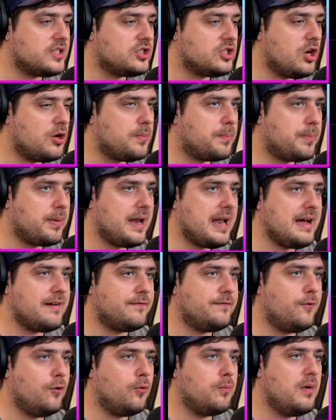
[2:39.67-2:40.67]
So
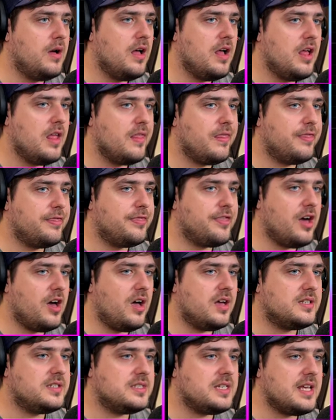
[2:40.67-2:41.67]
platform
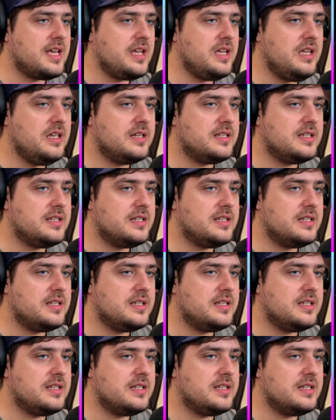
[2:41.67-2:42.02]
thirty.